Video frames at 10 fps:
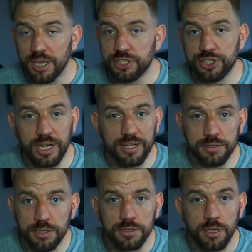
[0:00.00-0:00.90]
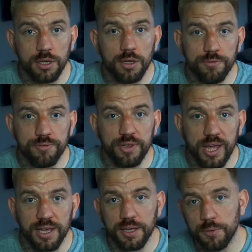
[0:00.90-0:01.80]
a standard
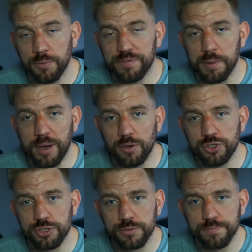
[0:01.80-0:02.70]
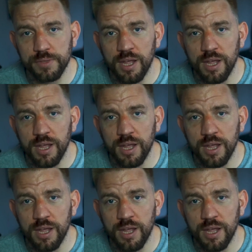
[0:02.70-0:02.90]
flick with the mouse.